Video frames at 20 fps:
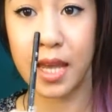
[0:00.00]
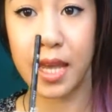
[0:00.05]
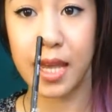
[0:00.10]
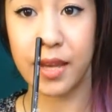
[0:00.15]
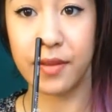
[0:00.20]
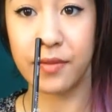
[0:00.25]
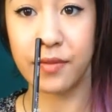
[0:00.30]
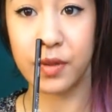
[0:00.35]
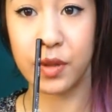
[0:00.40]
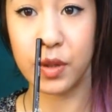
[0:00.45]

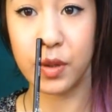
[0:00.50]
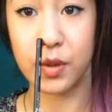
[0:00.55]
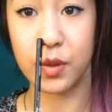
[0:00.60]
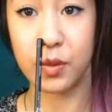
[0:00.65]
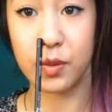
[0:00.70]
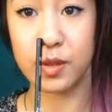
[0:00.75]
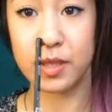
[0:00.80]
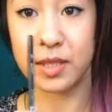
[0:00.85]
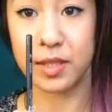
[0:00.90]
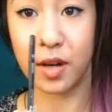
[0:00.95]
If
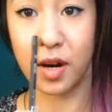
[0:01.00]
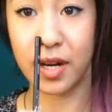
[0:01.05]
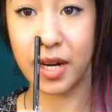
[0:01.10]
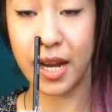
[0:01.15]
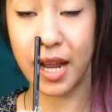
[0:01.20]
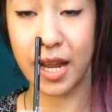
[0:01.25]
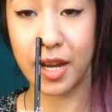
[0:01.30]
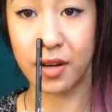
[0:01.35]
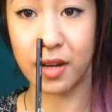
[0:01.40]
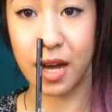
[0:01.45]
you started
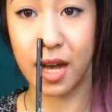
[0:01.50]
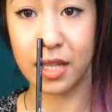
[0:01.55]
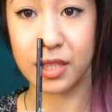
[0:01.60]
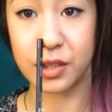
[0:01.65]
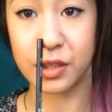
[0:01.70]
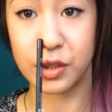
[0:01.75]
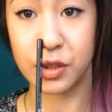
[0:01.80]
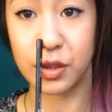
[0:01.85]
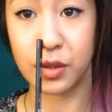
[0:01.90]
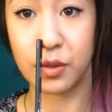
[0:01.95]
at your
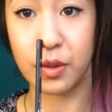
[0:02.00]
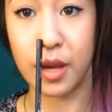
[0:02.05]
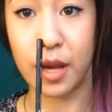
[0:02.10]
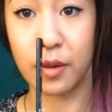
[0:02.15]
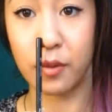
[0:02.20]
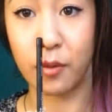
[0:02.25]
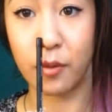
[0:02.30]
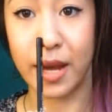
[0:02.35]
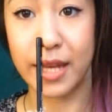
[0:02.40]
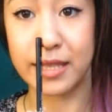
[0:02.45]
nostril
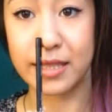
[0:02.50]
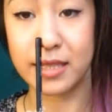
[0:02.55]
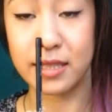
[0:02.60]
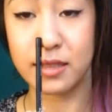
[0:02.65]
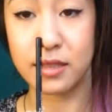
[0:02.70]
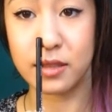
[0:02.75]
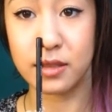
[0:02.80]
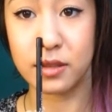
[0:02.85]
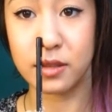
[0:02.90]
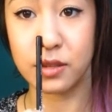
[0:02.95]
and went
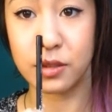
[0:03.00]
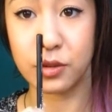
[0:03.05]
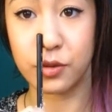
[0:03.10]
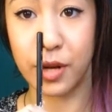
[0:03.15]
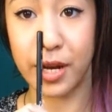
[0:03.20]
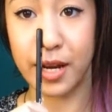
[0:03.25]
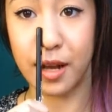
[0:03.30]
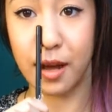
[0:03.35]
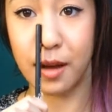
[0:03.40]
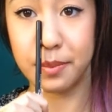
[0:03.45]

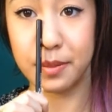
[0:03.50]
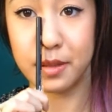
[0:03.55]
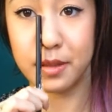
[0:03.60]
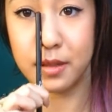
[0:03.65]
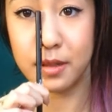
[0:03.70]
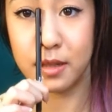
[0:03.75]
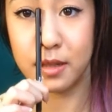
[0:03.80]
straight up,